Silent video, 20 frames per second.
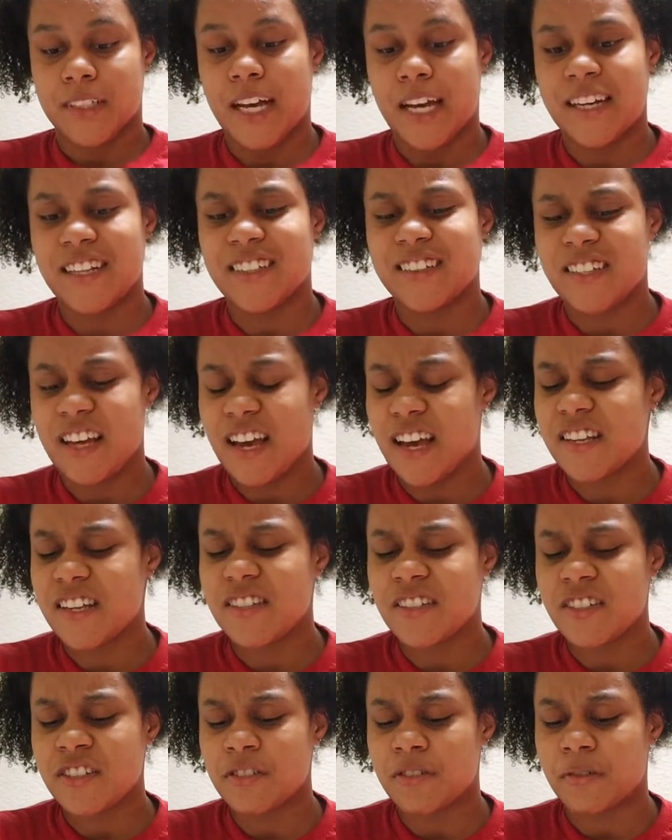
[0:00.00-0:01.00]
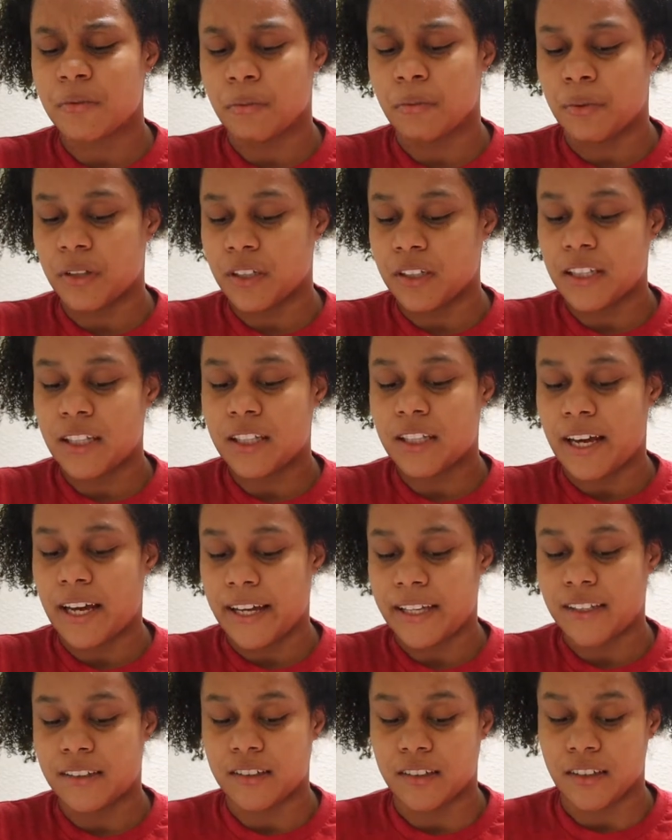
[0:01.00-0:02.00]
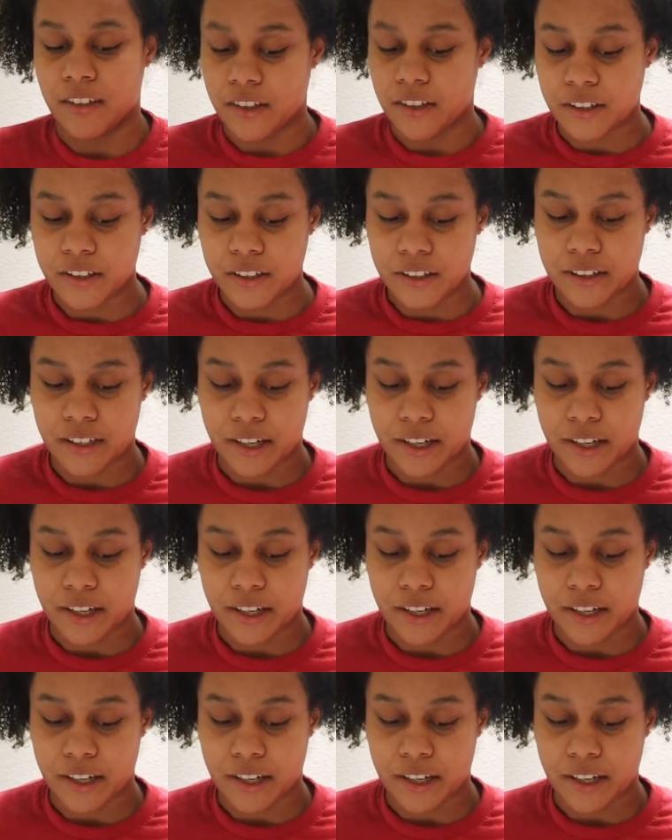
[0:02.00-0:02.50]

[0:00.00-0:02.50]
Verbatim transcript: and it tasted really like good,